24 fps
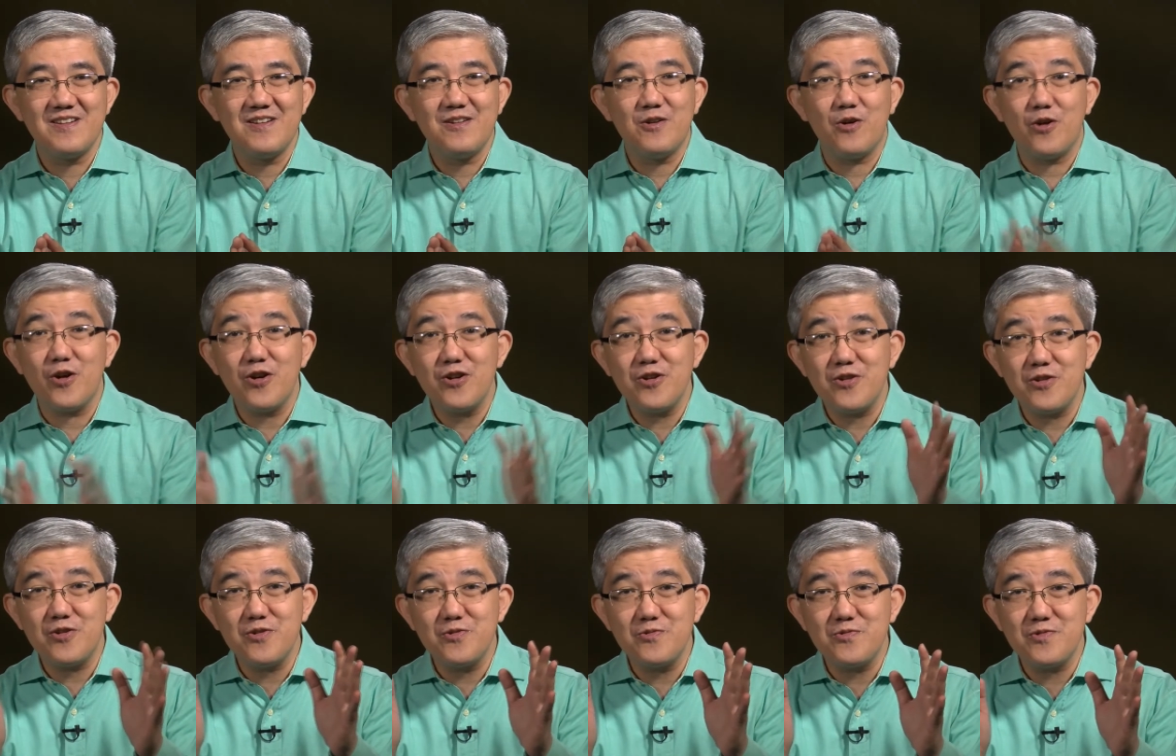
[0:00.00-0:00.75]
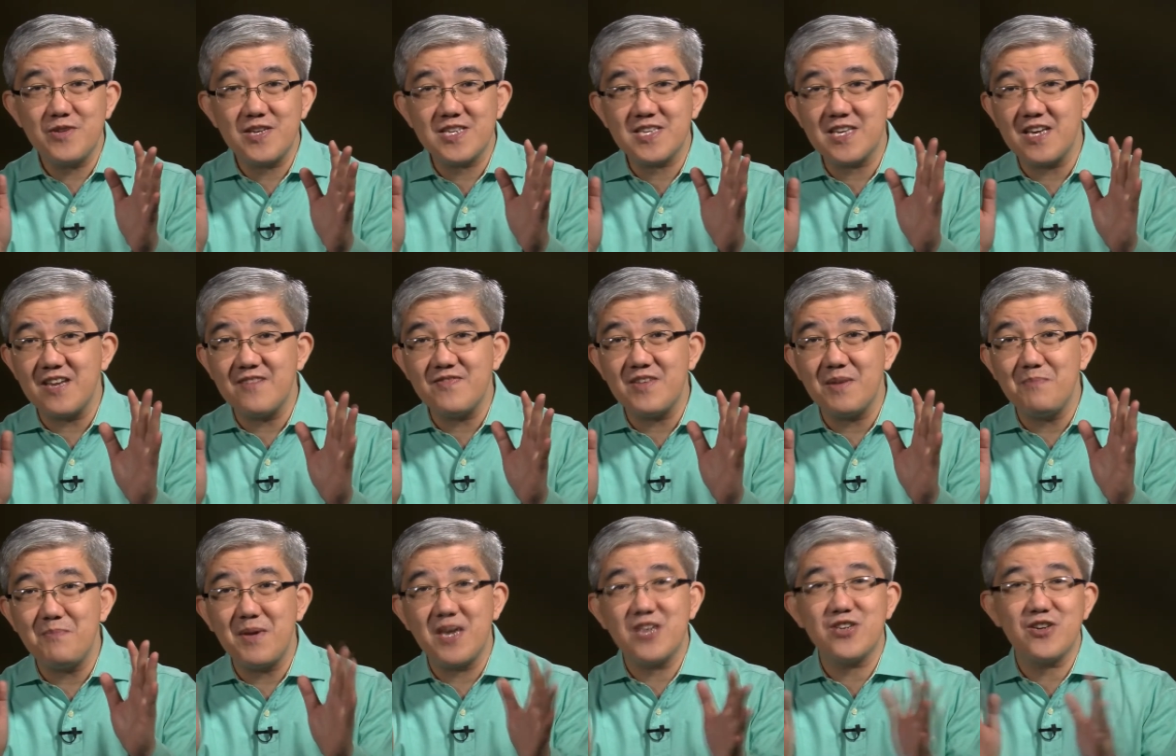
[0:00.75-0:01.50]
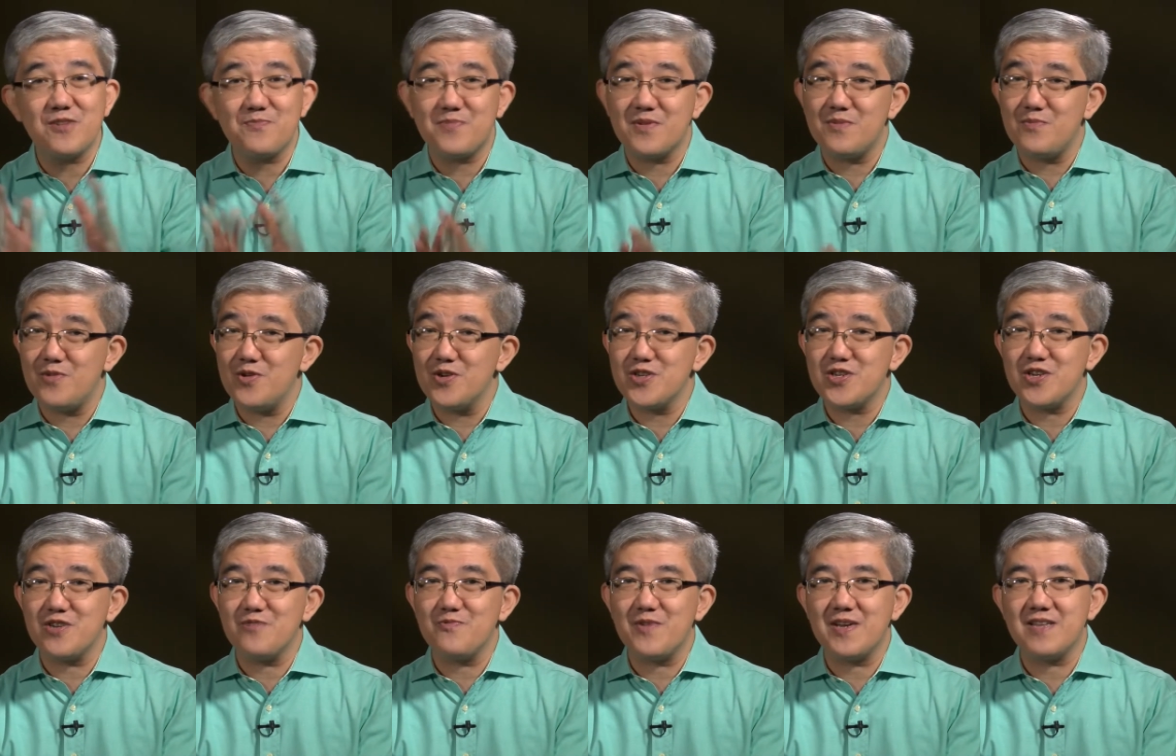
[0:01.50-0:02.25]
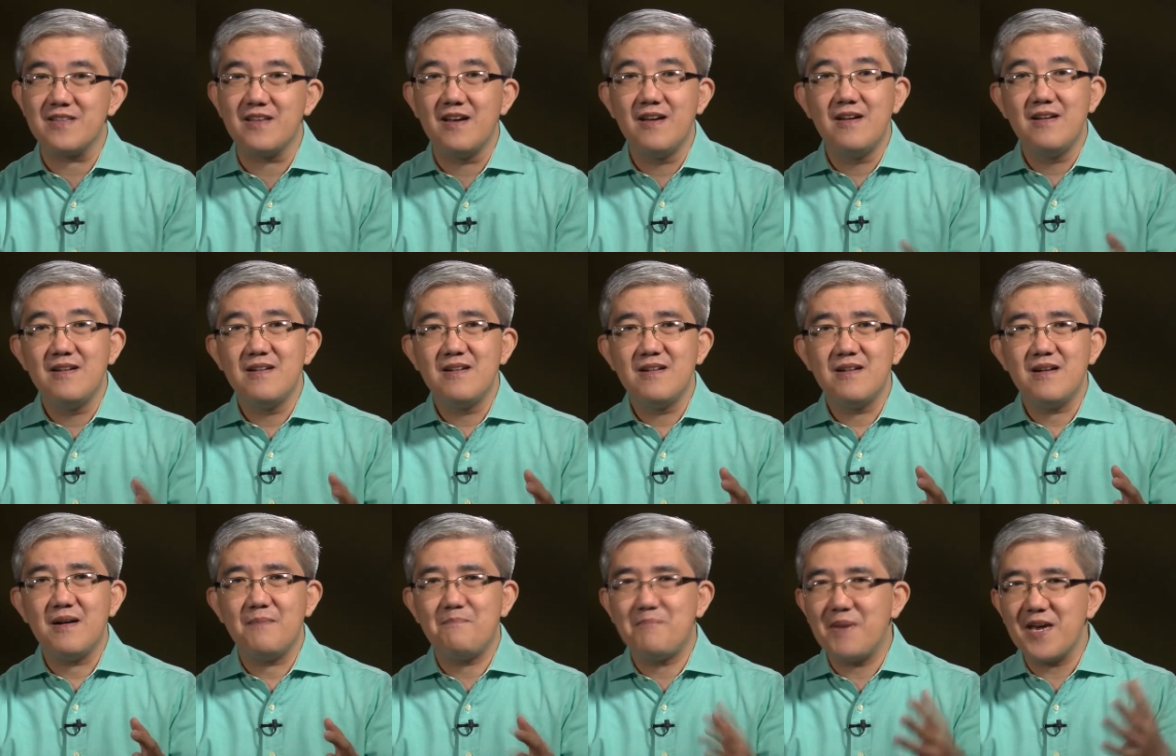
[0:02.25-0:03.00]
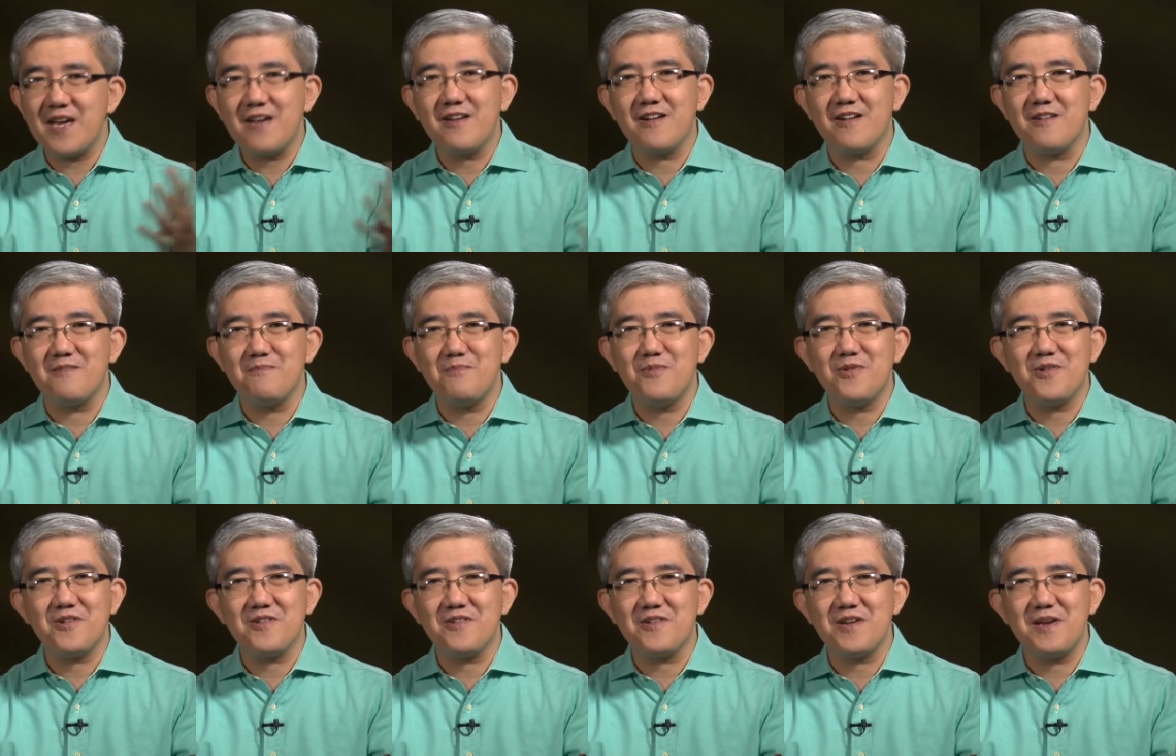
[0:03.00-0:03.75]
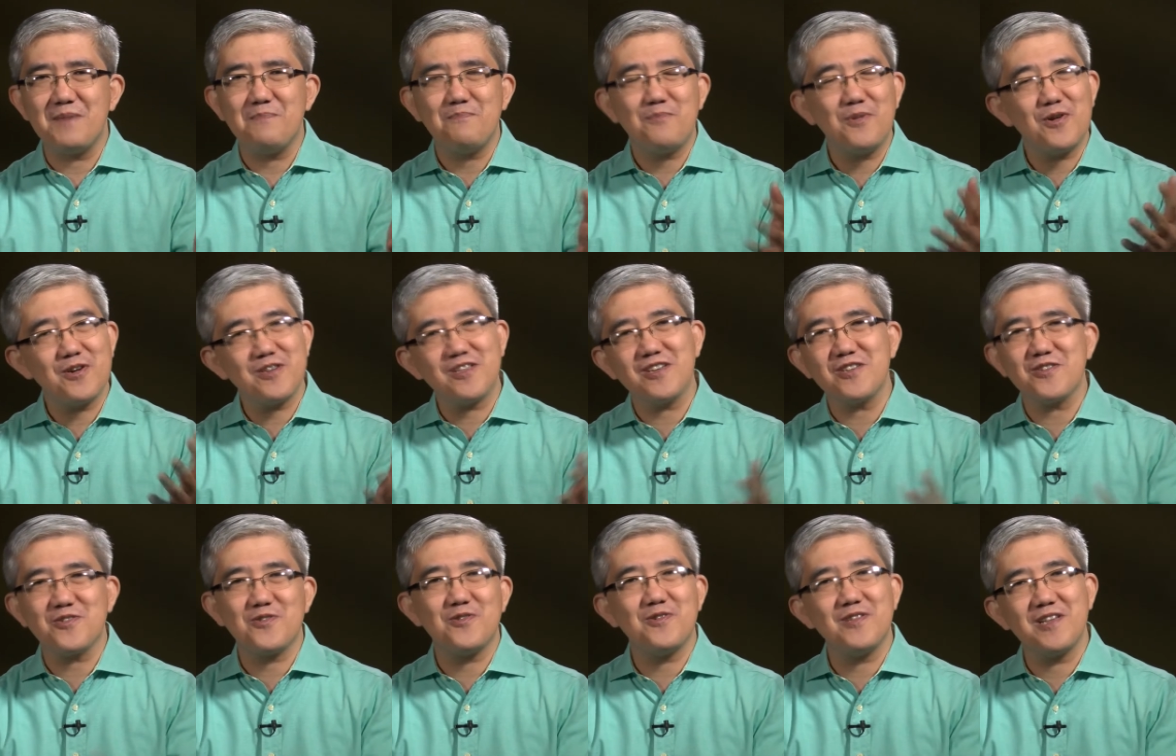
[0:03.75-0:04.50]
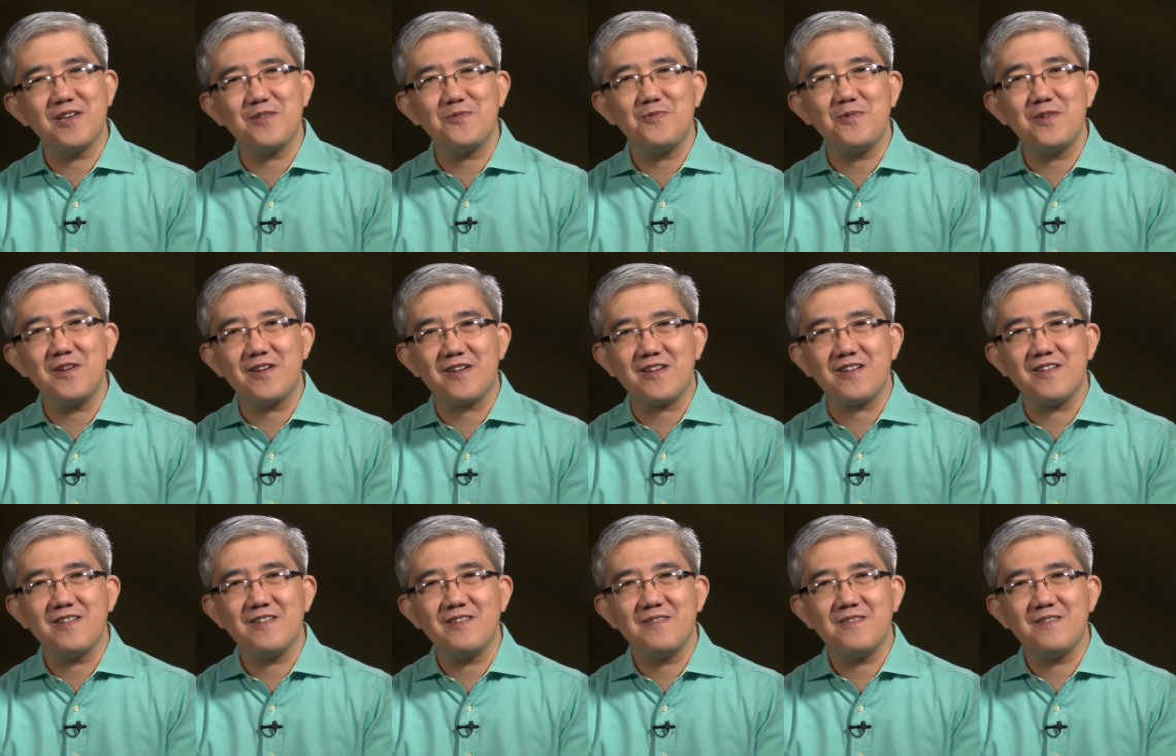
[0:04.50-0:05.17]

Or you received a major promotion with a bigger, more important role at work.